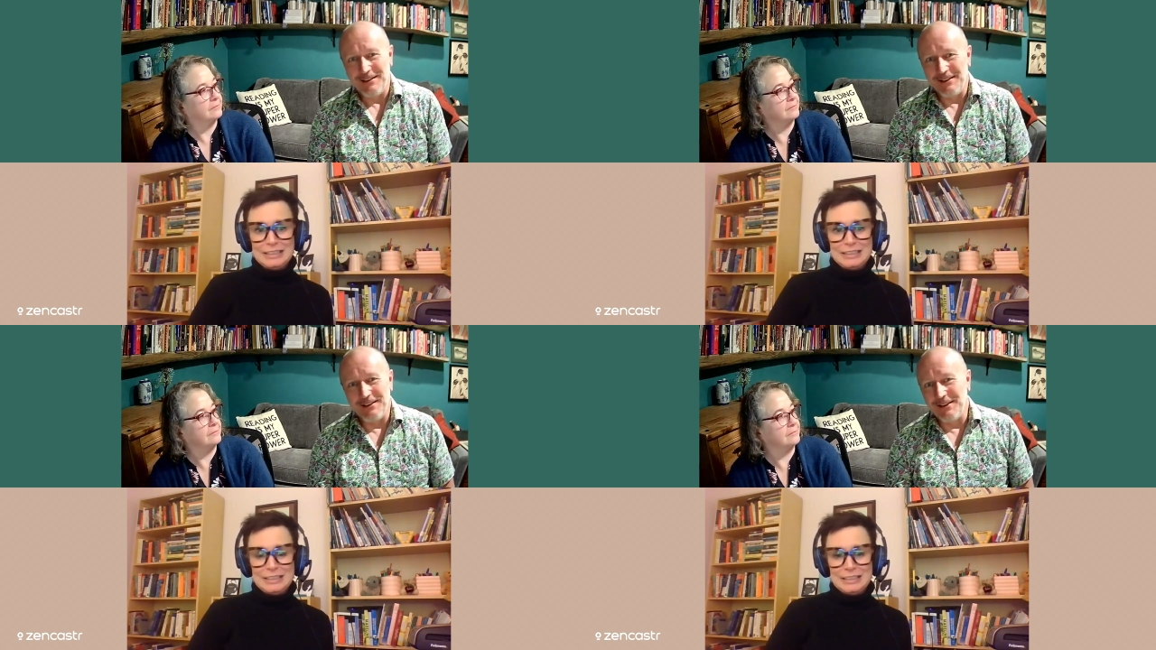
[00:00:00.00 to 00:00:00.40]

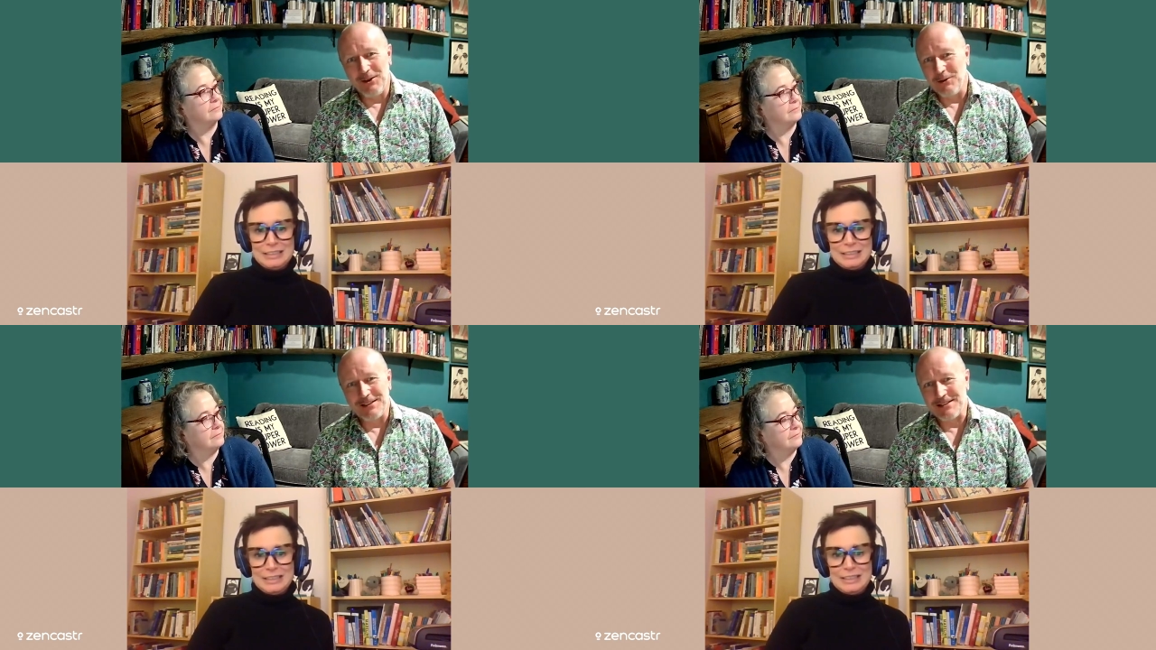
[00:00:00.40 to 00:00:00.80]

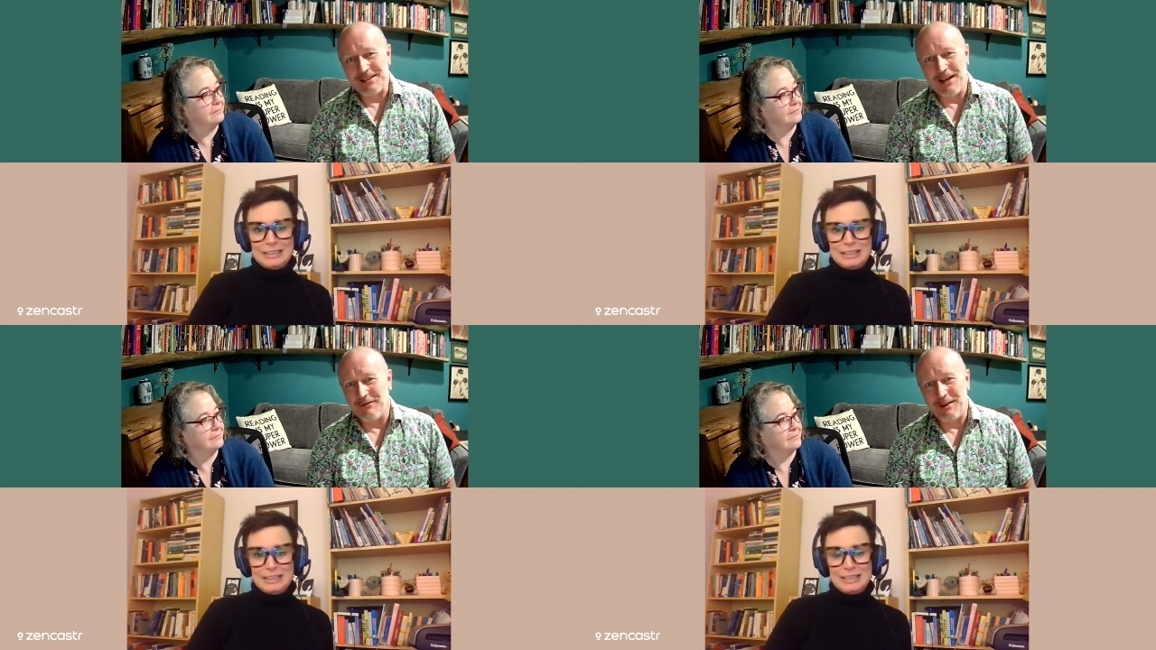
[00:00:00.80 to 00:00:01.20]
Speaker 1: no one's
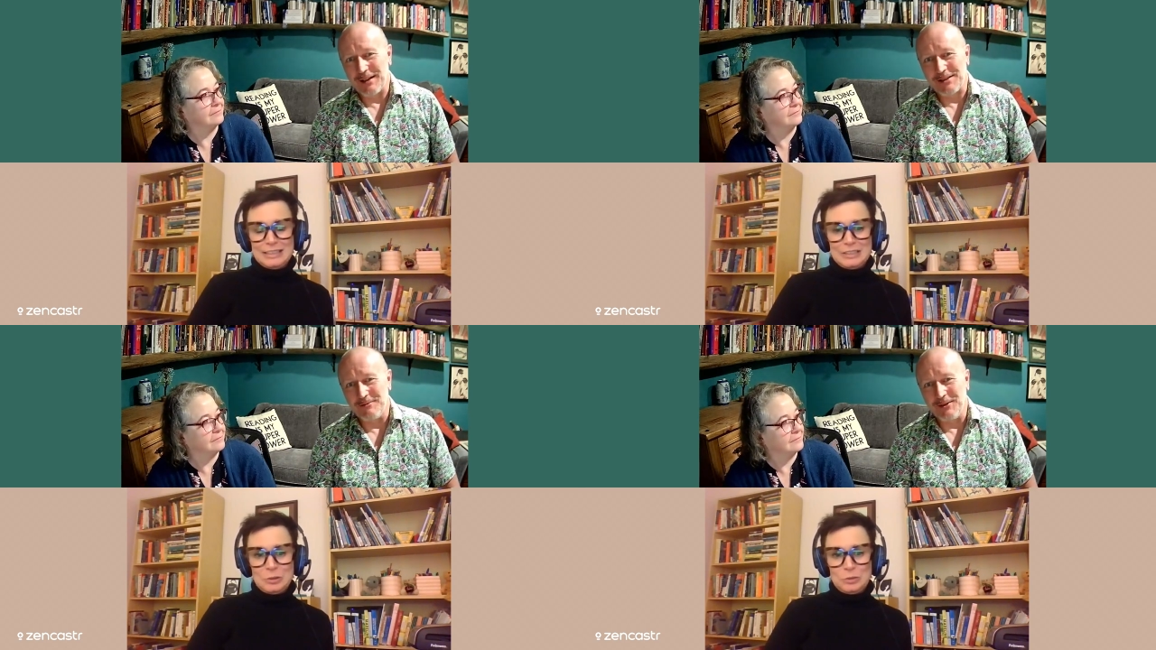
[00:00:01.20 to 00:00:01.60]
that
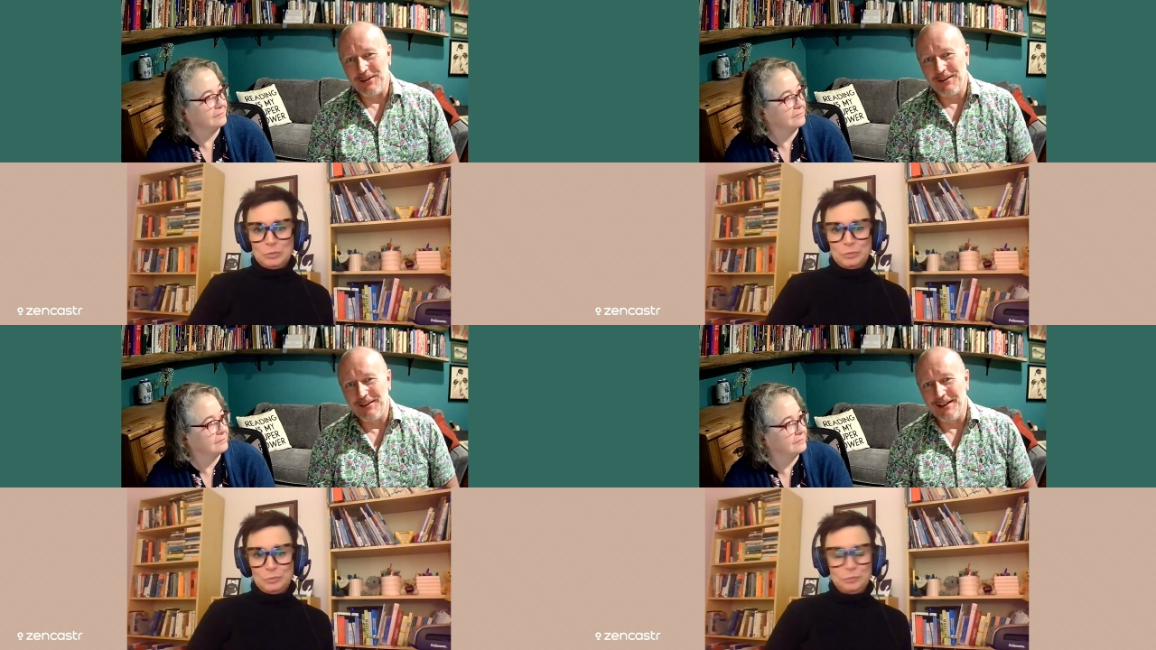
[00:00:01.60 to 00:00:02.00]
flexible.